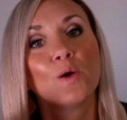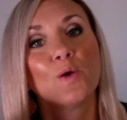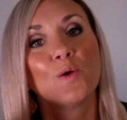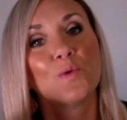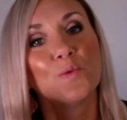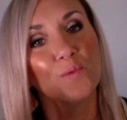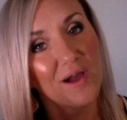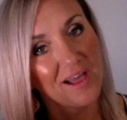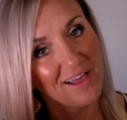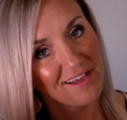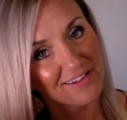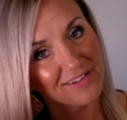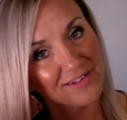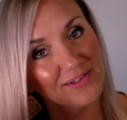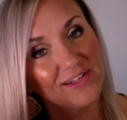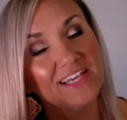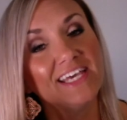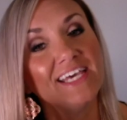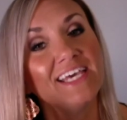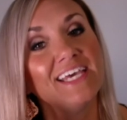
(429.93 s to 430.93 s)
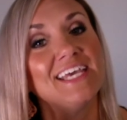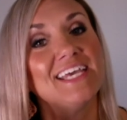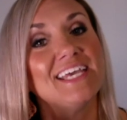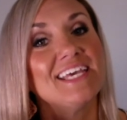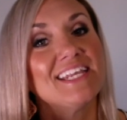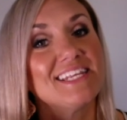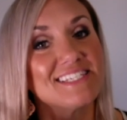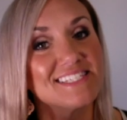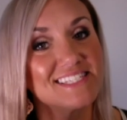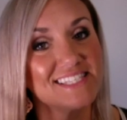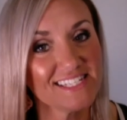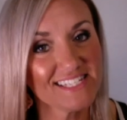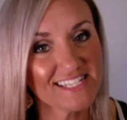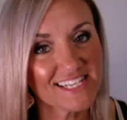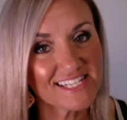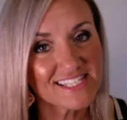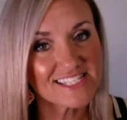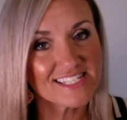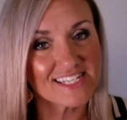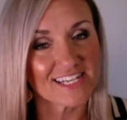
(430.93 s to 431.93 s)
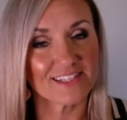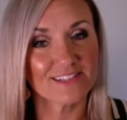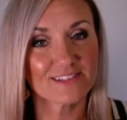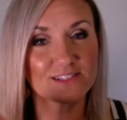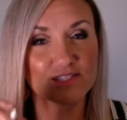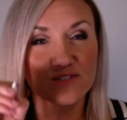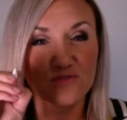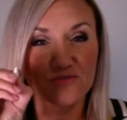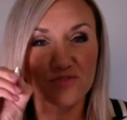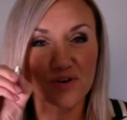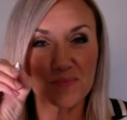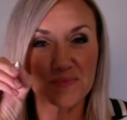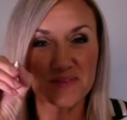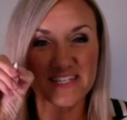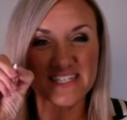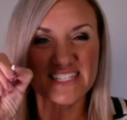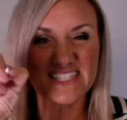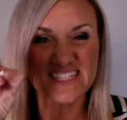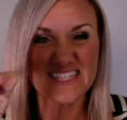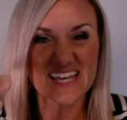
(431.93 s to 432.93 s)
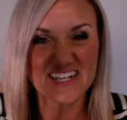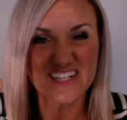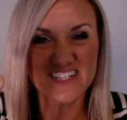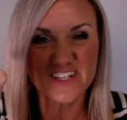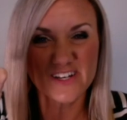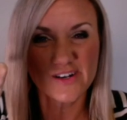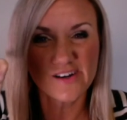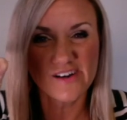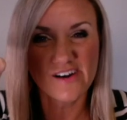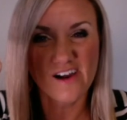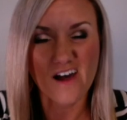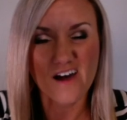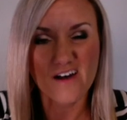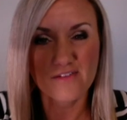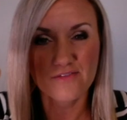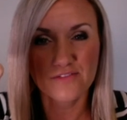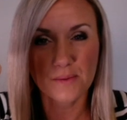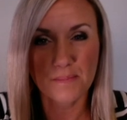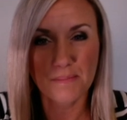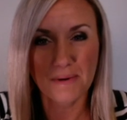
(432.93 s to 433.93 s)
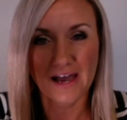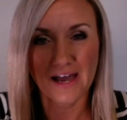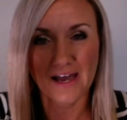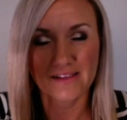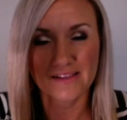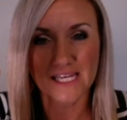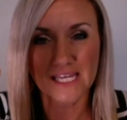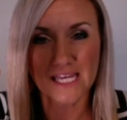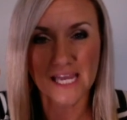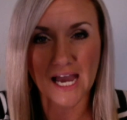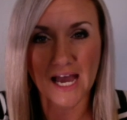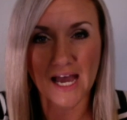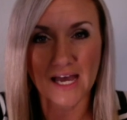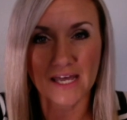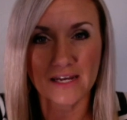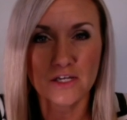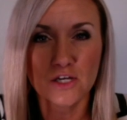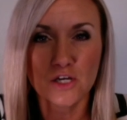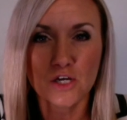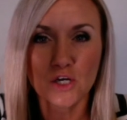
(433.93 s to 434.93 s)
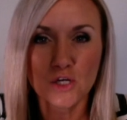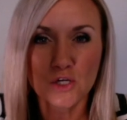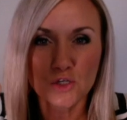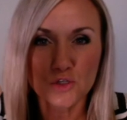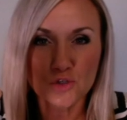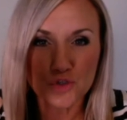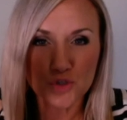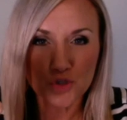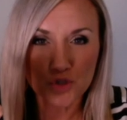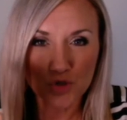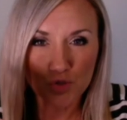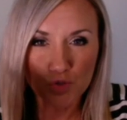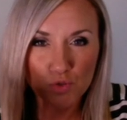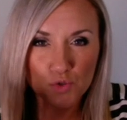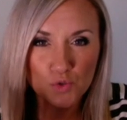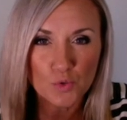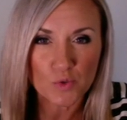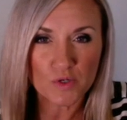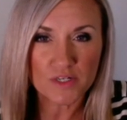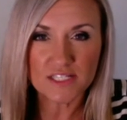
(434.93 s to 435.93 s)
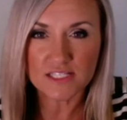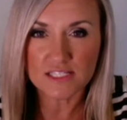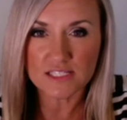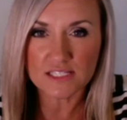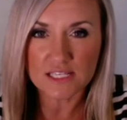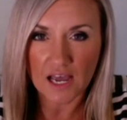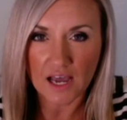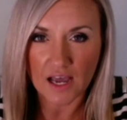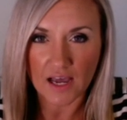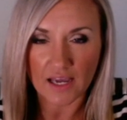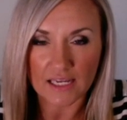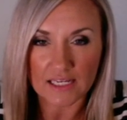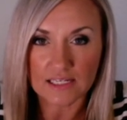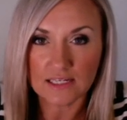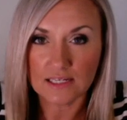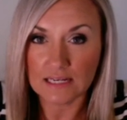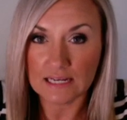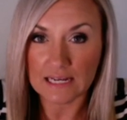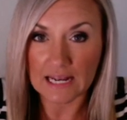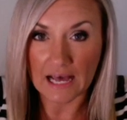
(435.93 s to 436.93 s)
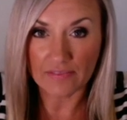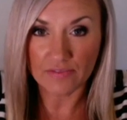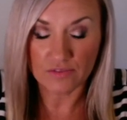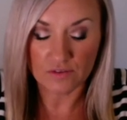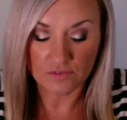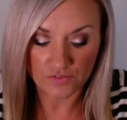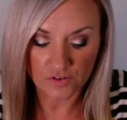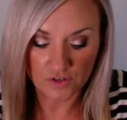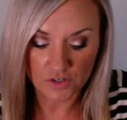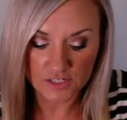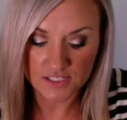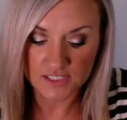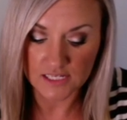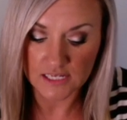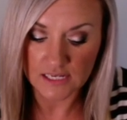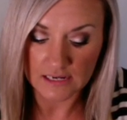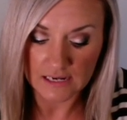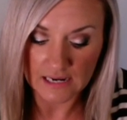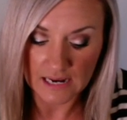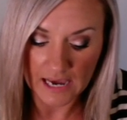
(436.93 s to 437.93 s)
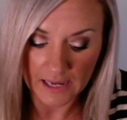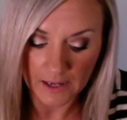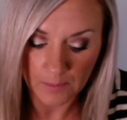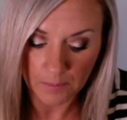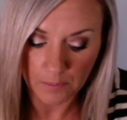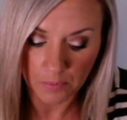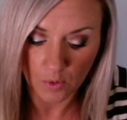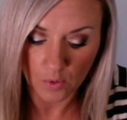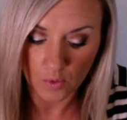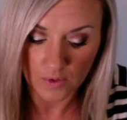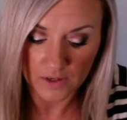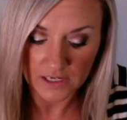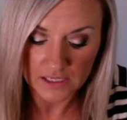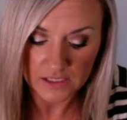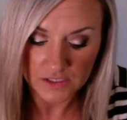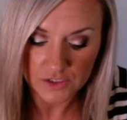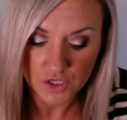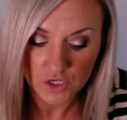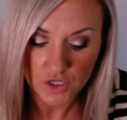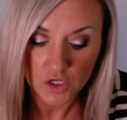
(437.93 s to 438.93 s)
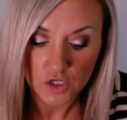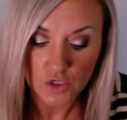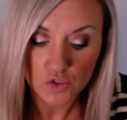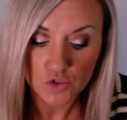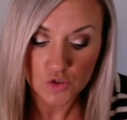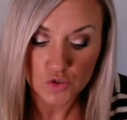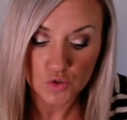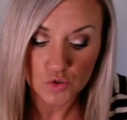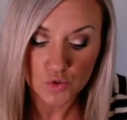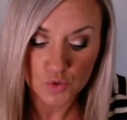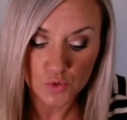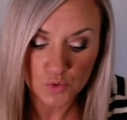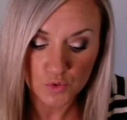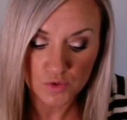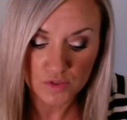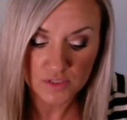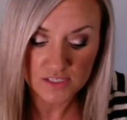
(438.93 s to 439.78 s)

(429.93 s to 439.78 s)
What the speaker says: Well, it is the distance from the center of the polygon to a side, not the vertice, not a point, to the